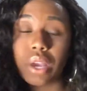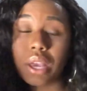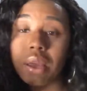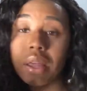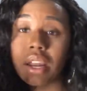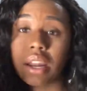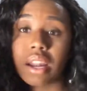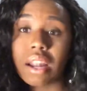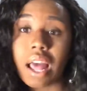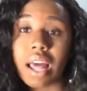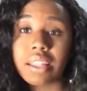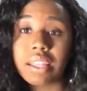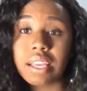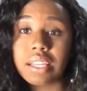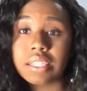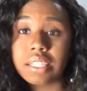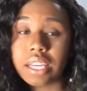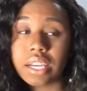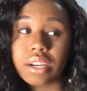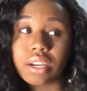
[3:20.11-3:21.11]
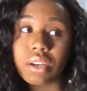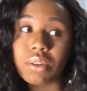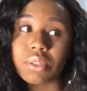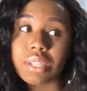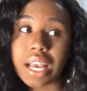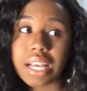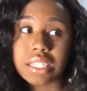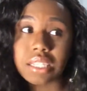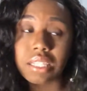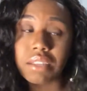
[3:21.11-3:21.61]
And I think Derek was
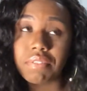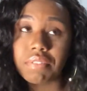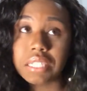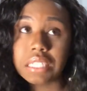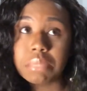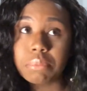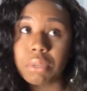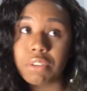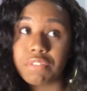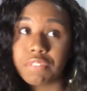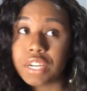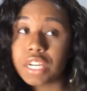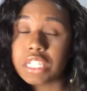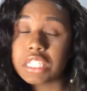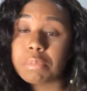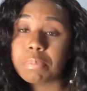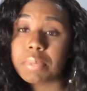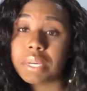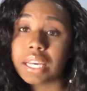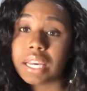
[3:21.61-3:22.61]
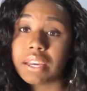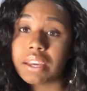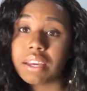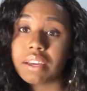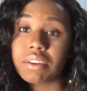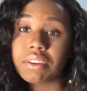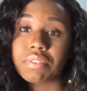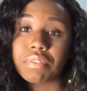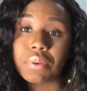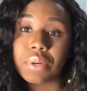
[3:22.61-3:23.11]
actually feeling me first, but
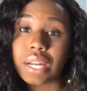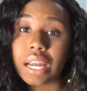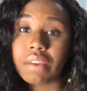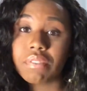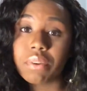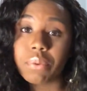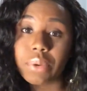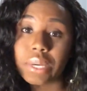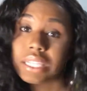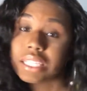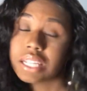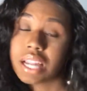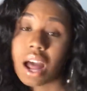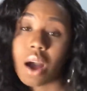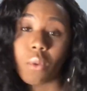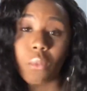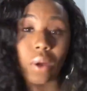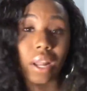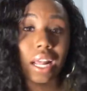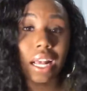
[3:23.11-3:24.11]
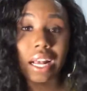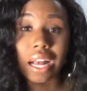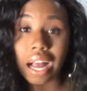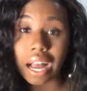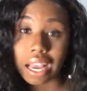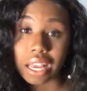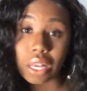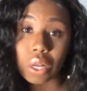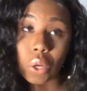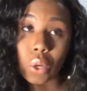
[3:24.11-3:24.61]
for whatever reason I wanted
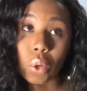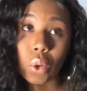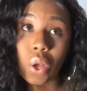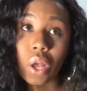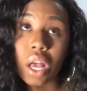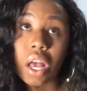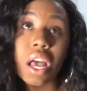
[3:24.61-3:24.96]
Kyle.